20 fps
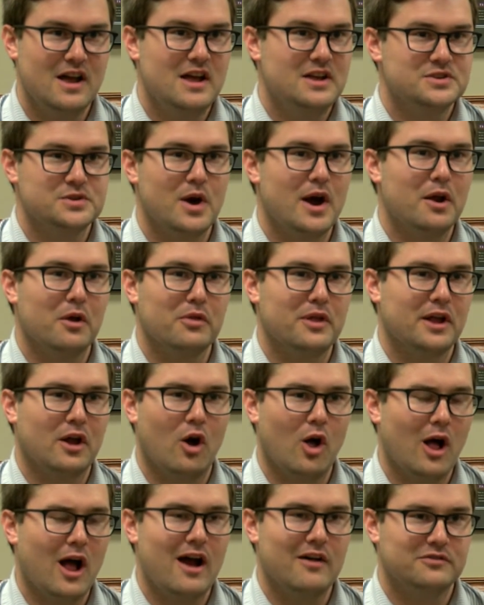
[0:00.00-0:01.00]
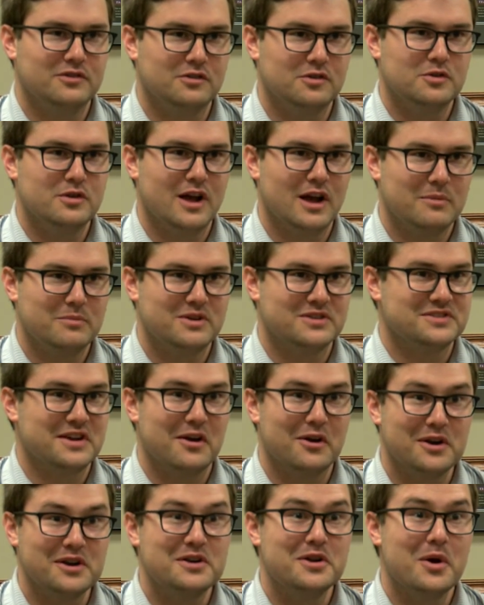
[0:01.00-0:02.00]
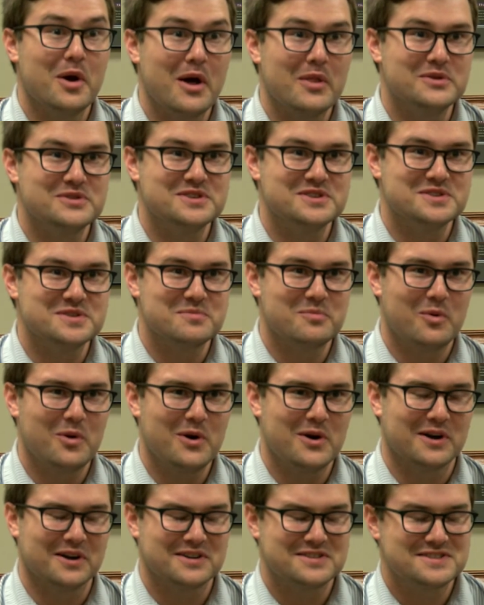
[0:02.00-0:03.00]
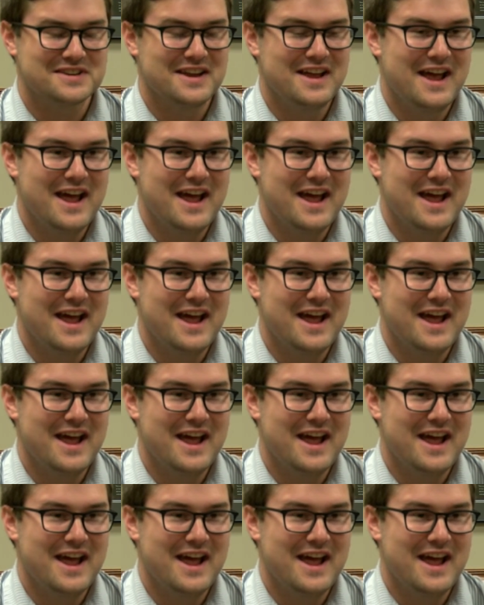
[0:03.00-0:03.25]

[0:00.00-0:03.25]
So I don't think I'll have to do that because I already know how the system works.